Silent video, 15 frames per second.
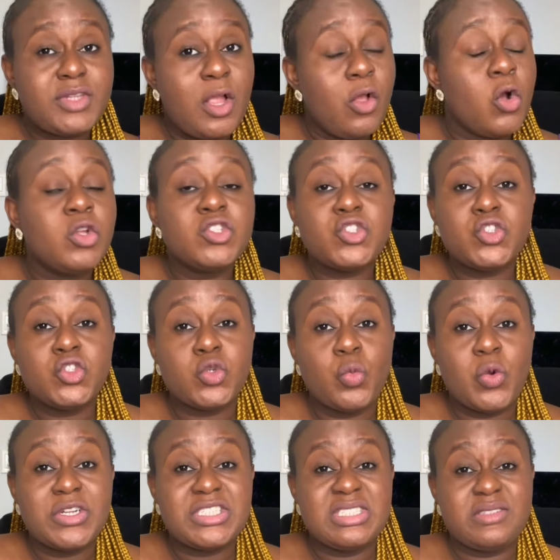continue to
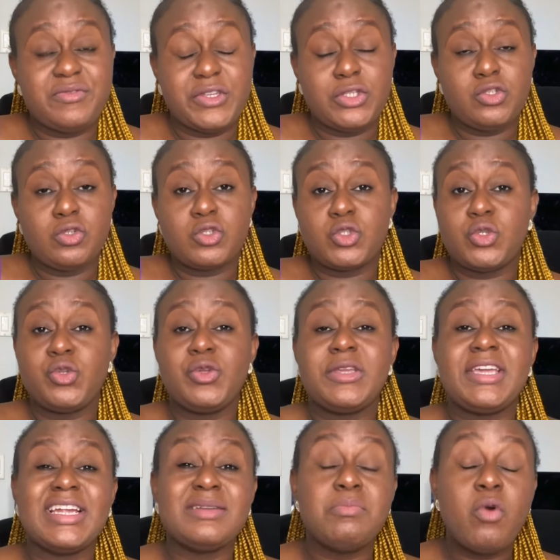watch this video so you
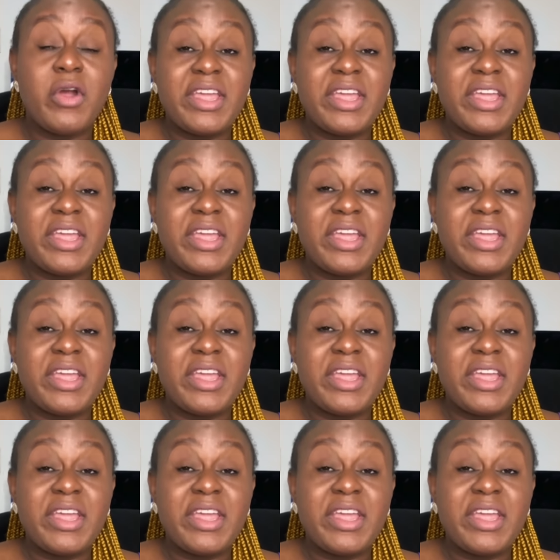get more